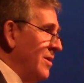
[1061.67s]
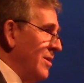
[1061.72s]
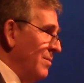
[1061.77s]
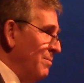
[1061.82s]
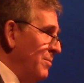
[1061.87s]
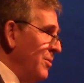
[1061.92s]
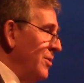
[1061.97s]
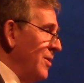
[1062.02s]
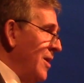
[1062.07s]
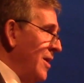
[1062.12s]

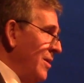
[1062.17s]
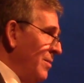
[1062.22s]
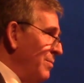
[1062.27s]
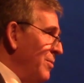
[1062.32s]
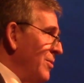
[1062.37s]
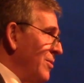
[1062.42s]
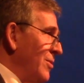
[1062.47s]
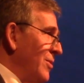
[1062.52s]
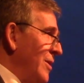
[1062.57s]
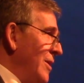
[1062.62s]
an
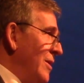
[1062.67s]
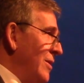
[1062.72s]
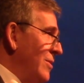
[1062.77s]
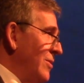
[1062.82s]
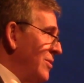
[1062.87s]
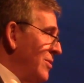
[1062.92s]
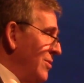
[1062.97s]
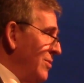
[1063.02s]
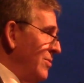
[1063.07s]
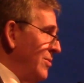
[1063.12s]
ability
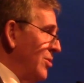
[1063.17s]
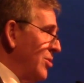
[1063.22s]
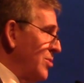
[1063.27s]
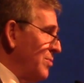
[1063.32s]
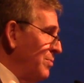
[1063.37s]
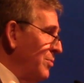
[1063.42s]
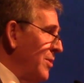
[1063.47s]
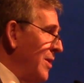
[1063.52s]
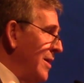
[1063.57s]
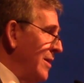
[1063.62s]
to
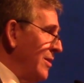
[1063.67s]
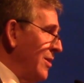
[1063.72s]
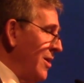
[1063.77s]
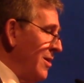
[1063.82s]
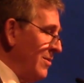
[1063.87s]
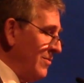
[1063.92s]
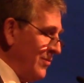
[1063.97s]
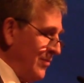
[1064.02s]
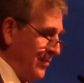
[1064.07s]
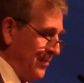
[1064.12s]
display
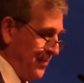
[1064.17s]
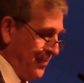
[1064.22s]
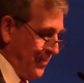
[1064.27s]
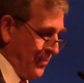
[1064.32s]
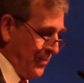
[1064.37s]
love.